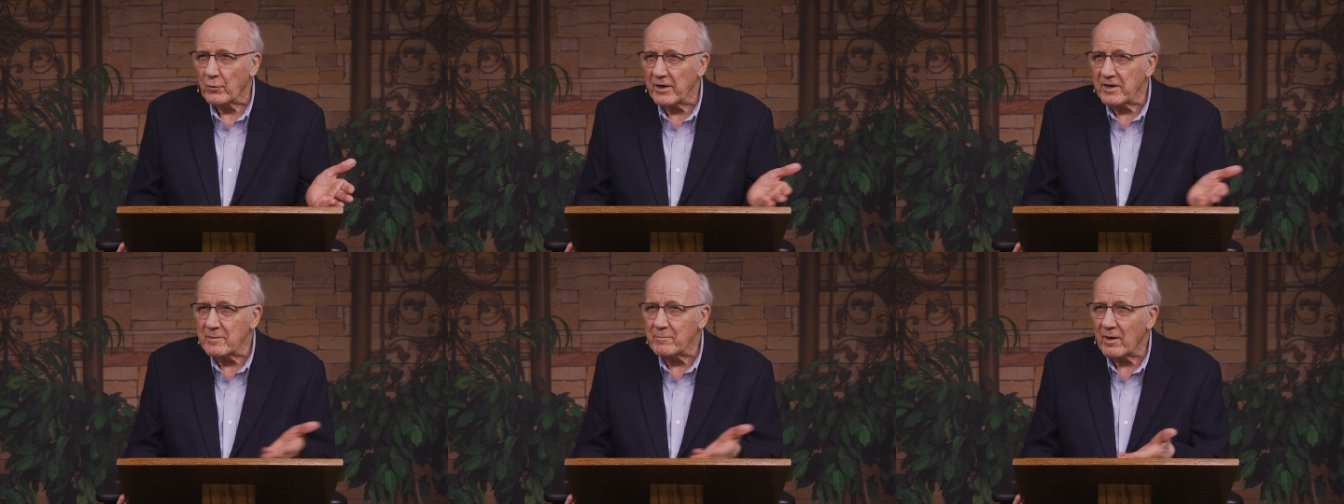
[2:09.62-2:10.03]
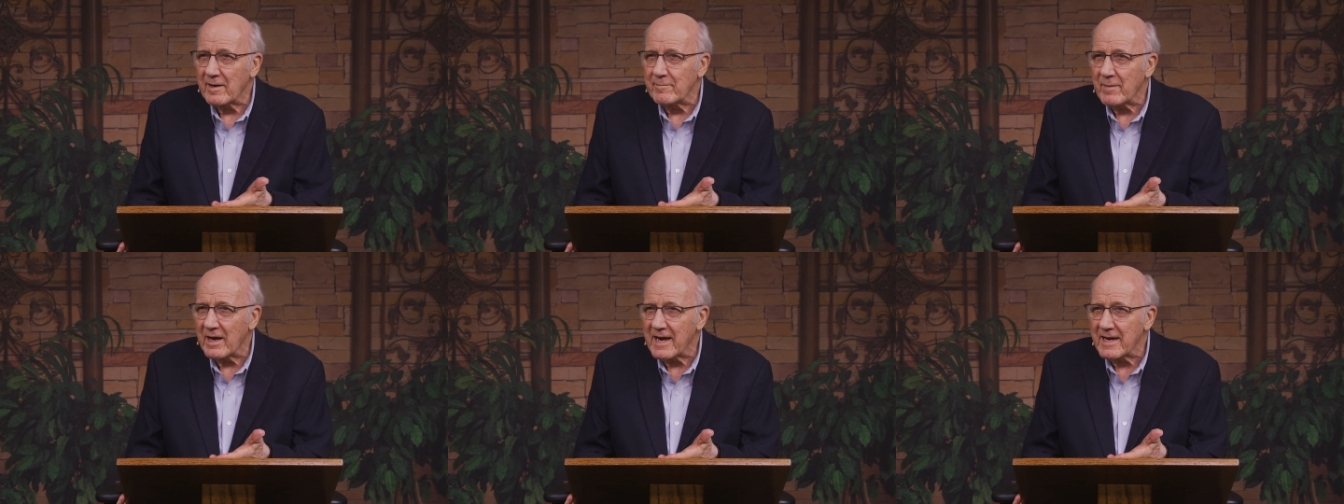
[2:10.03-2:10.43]
Written
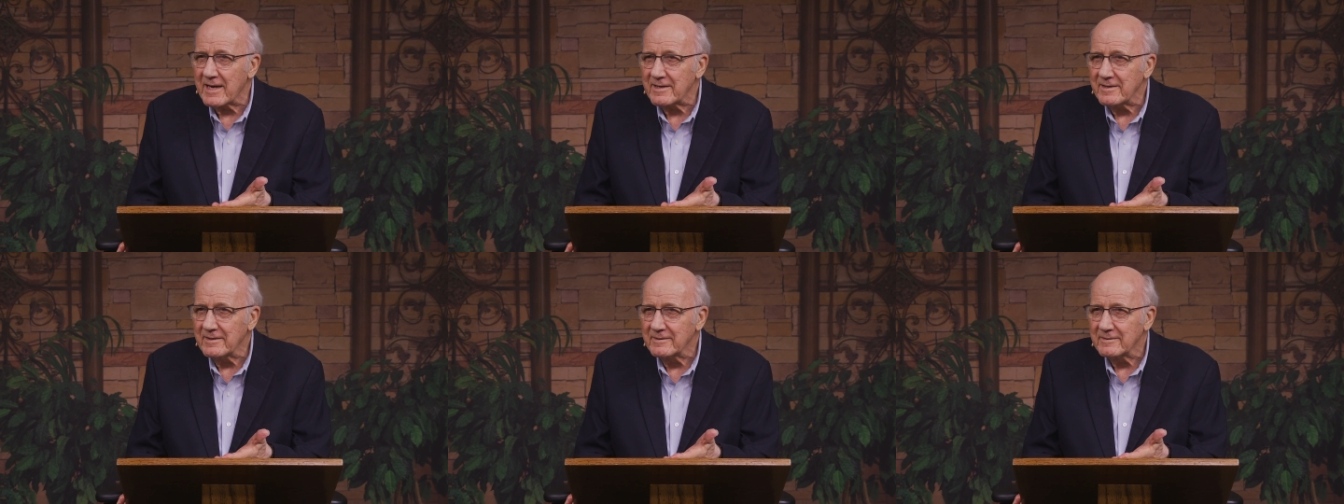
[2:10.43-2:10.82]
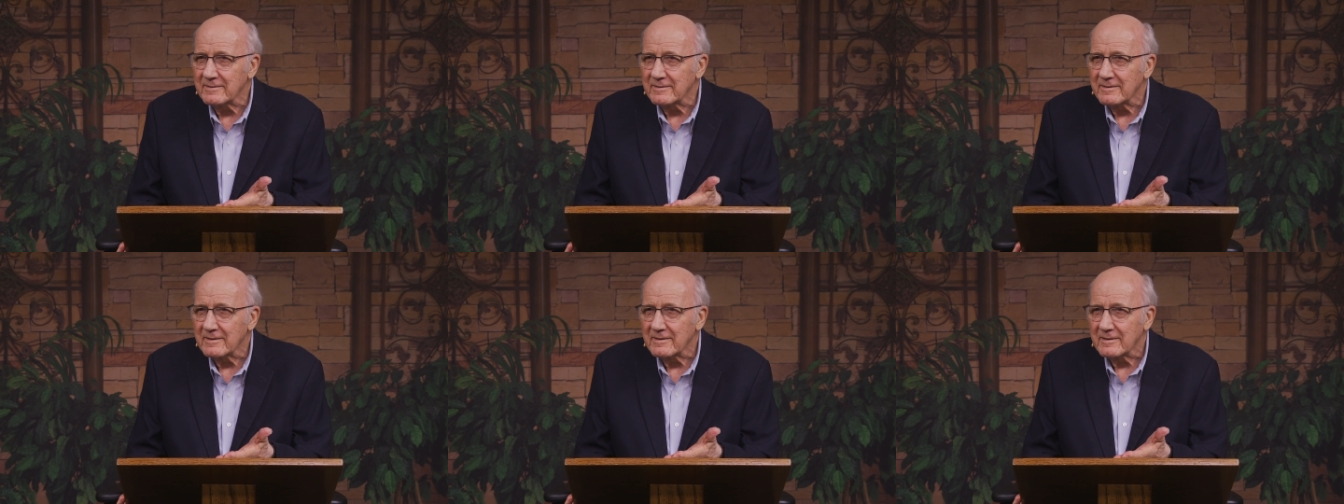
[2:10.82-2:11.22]
by man,
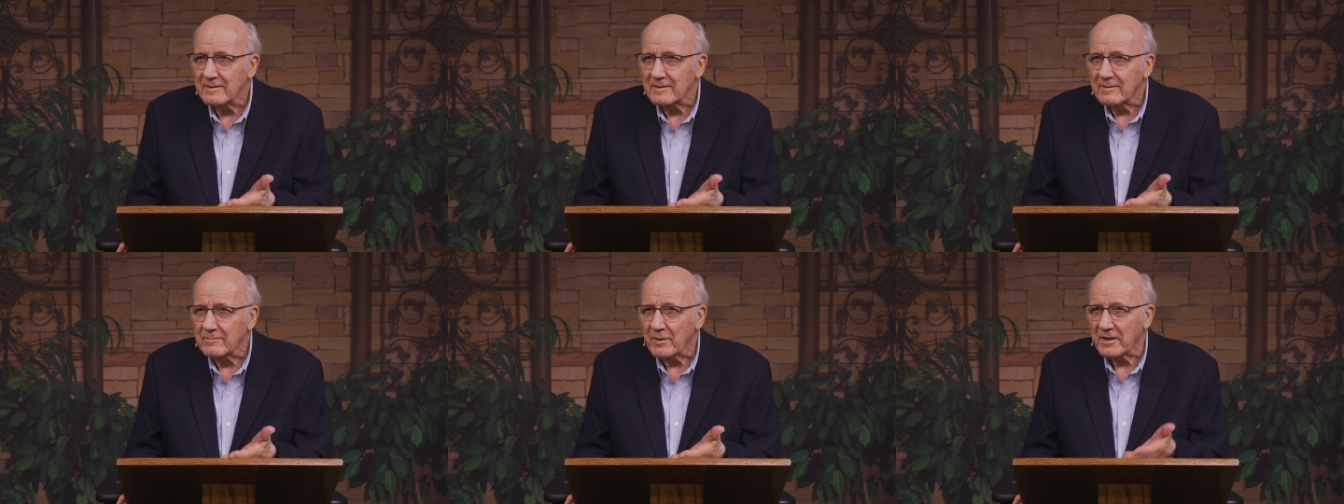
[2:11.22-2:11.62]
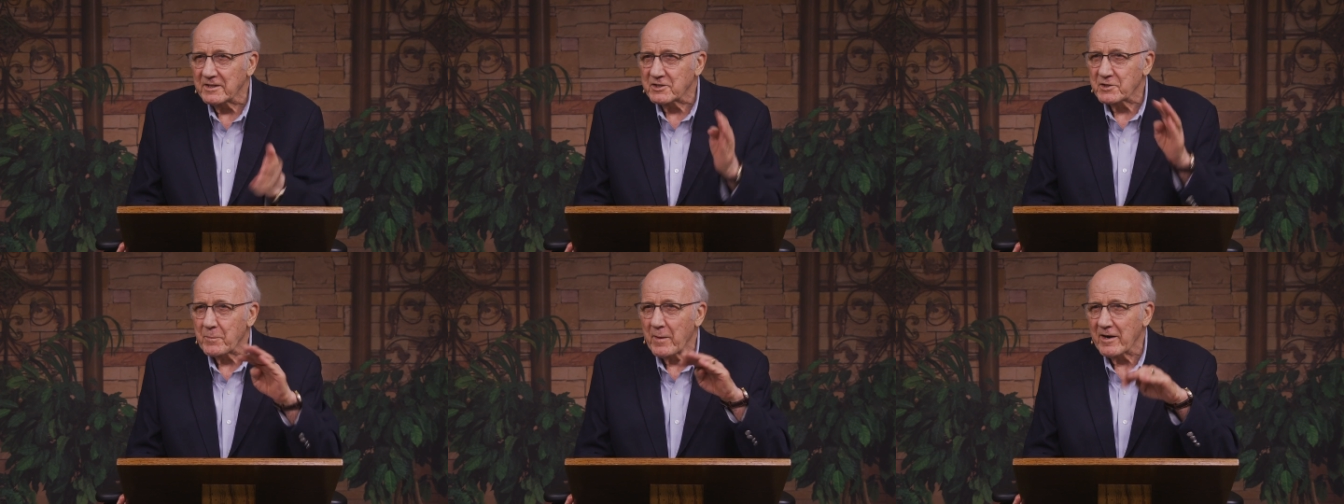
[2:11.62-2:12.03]

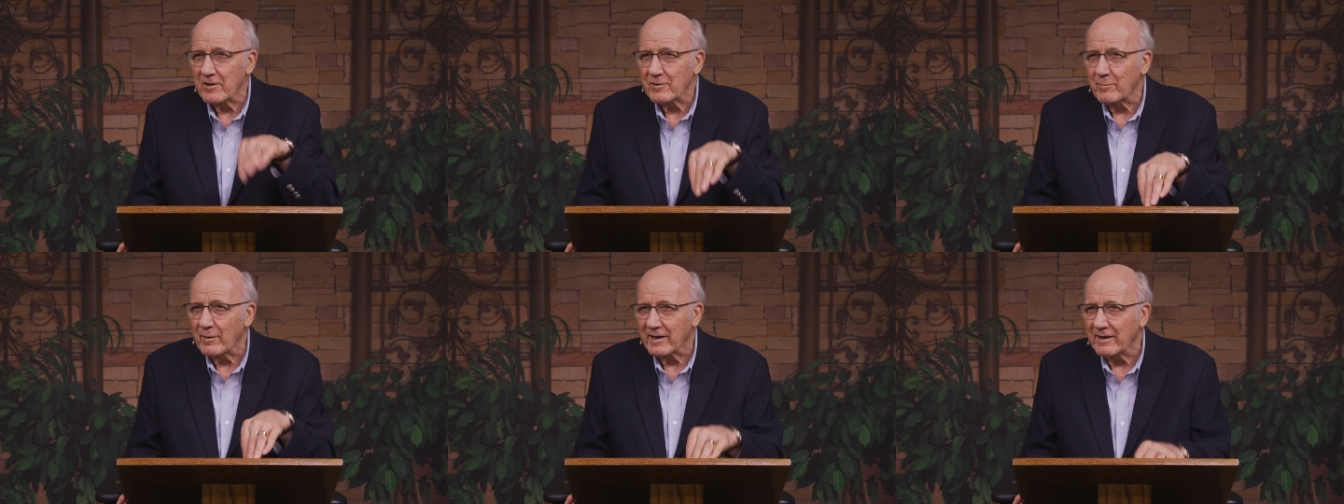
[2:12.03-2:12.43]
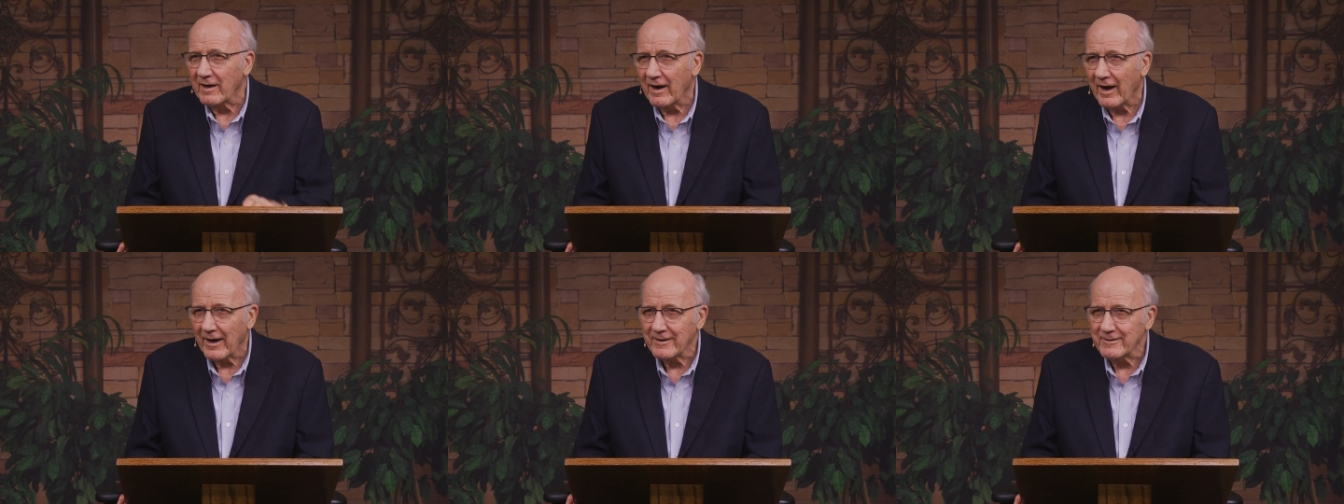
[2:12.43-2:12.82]
but inspired by
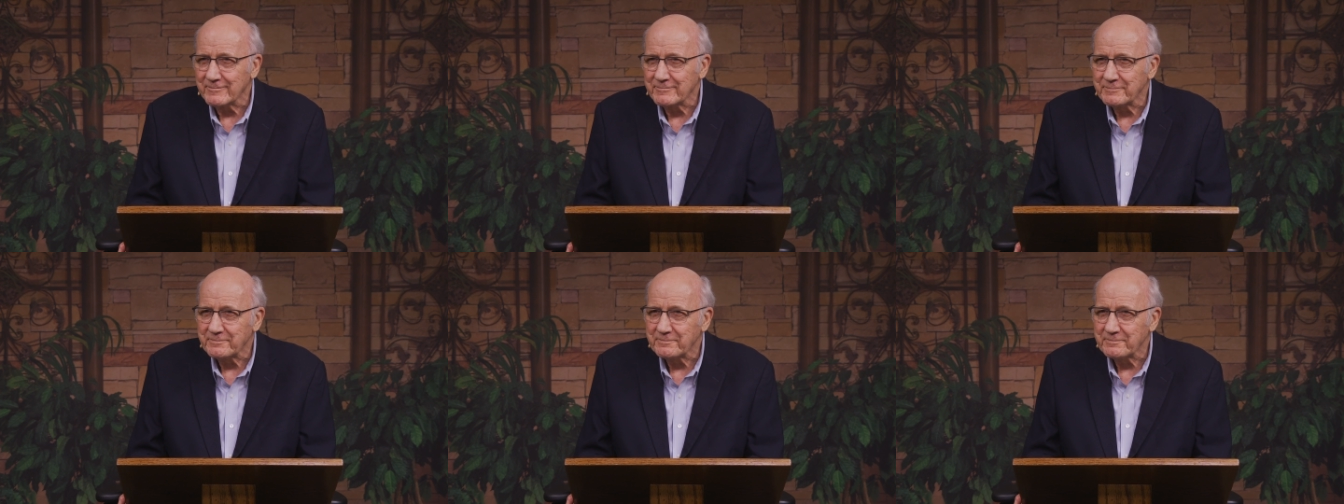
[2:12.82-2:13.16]
God.